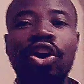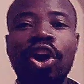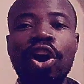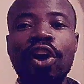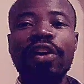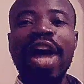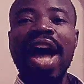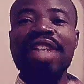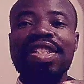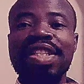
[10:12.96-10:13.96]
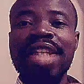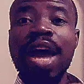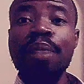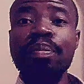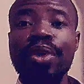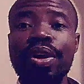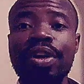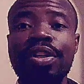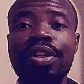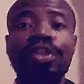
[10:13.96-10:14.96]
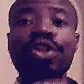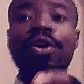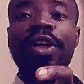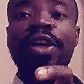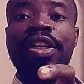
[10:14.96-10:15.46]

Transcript: God has numbered your